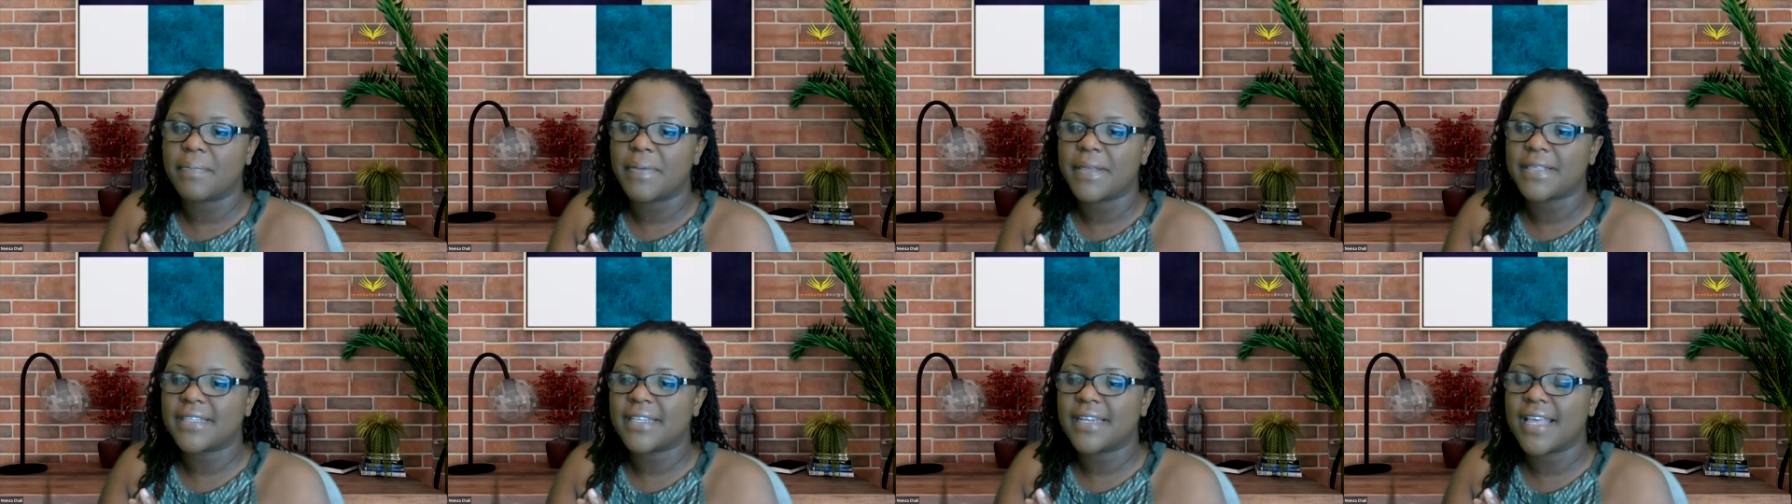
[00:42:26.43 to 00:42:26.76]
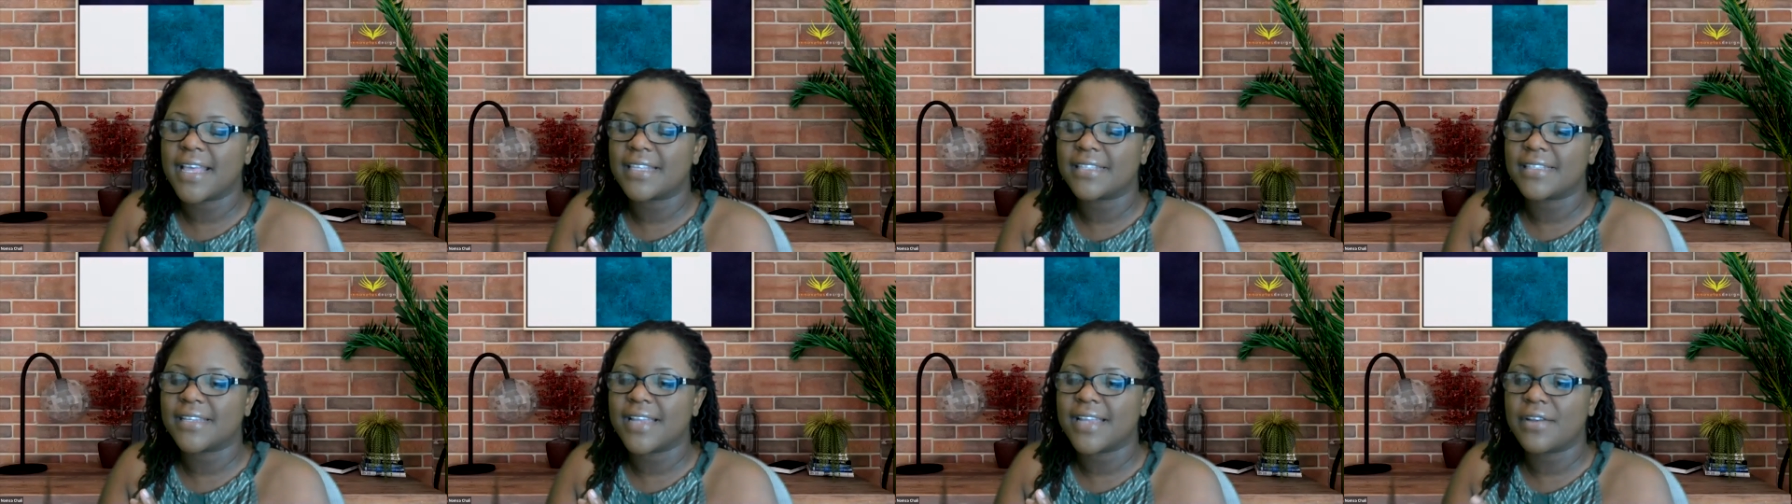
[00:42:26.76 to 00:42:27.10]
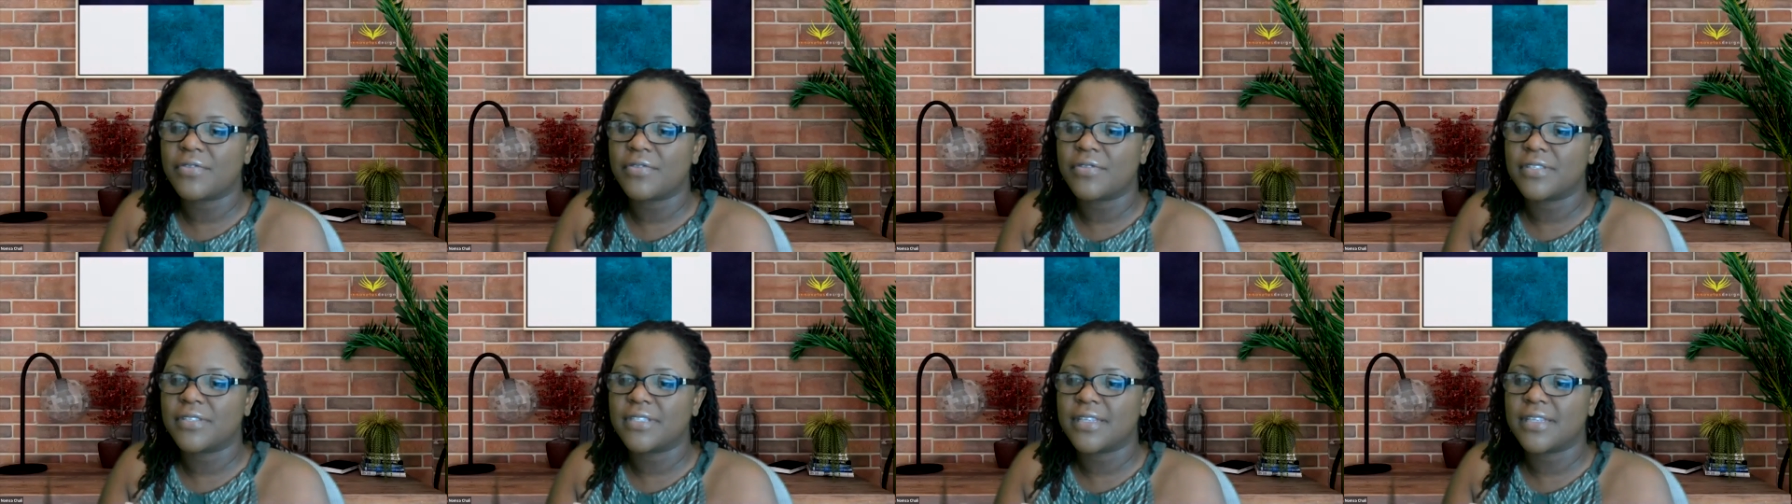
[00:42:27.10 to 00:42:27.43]
person has
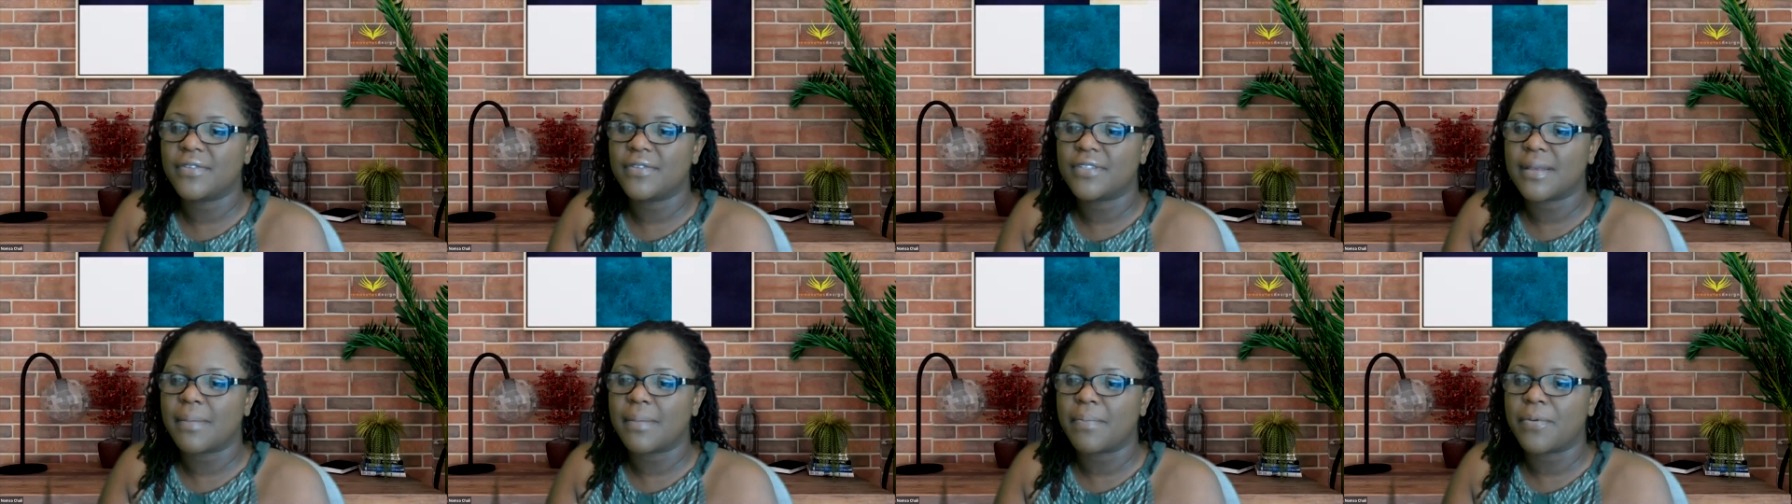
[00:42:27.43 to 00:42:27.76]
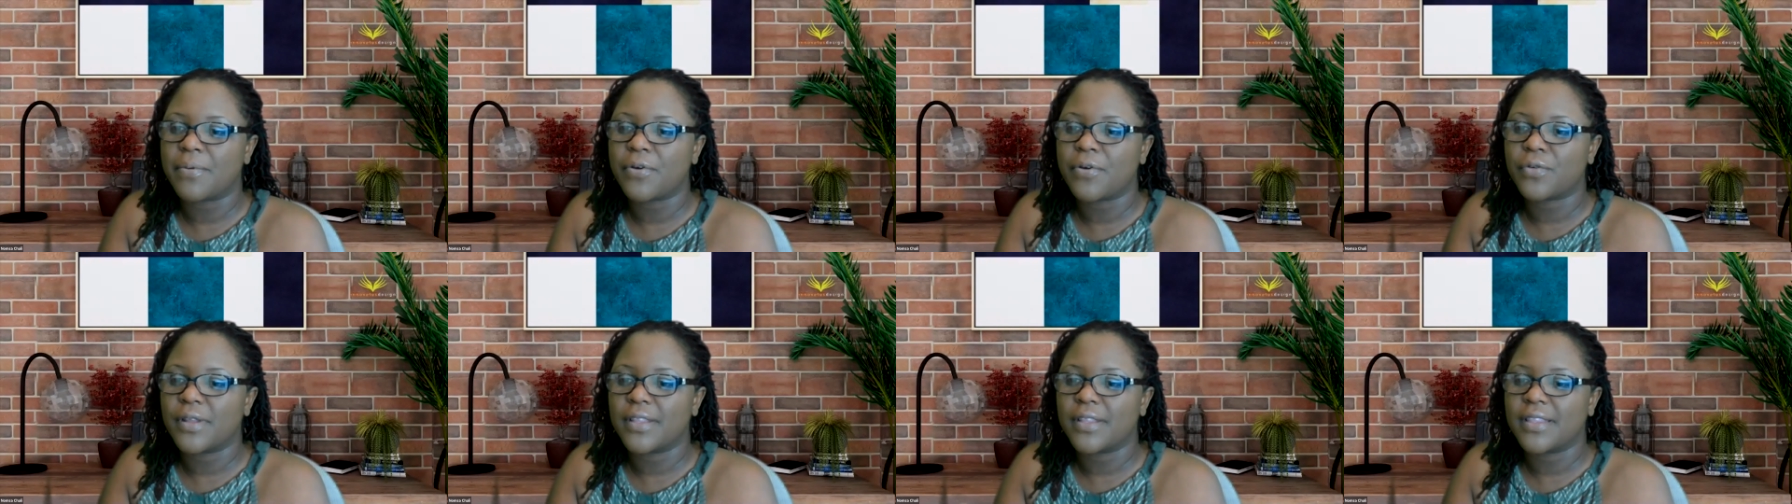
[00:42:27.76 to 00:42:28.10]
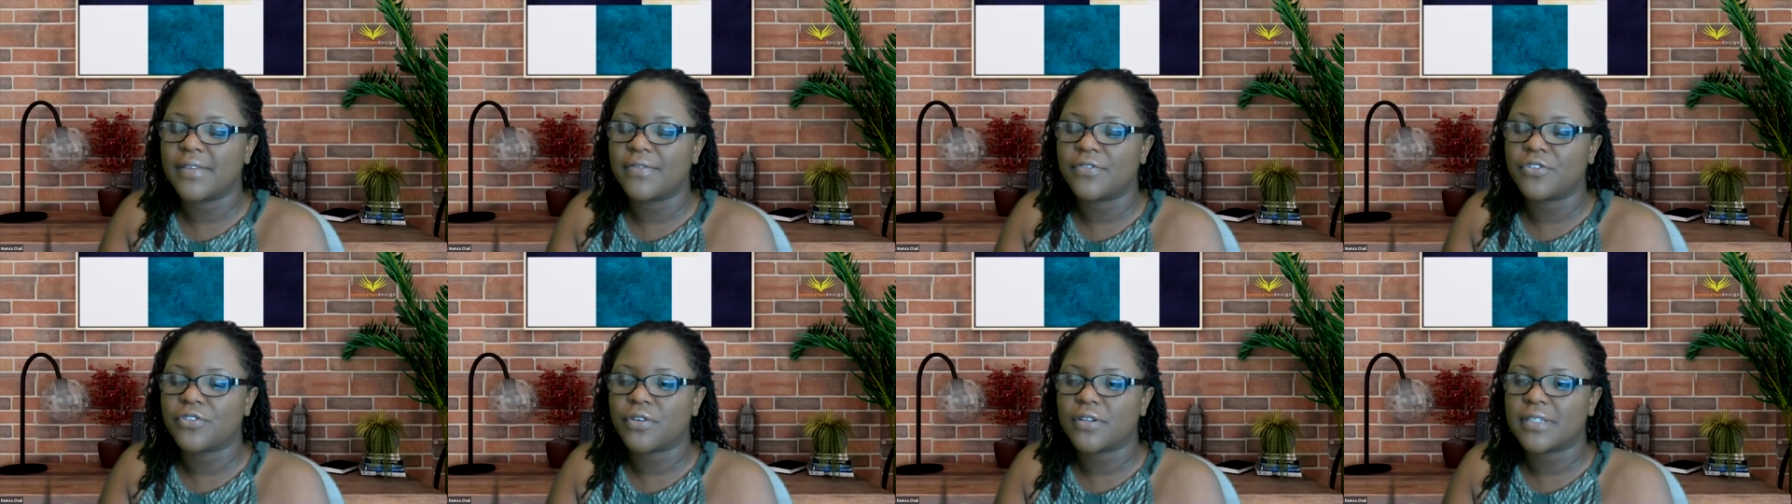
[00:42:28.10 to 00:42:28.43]
not received support when
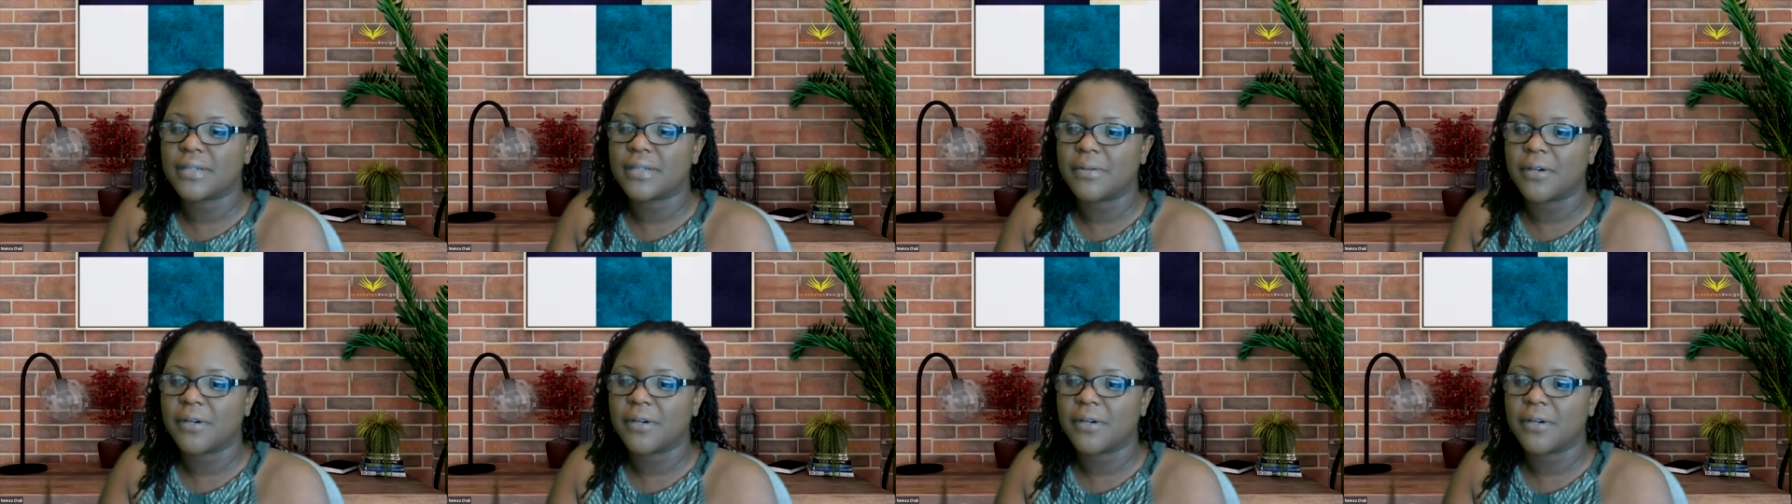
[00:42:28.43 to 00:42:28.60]
they've talked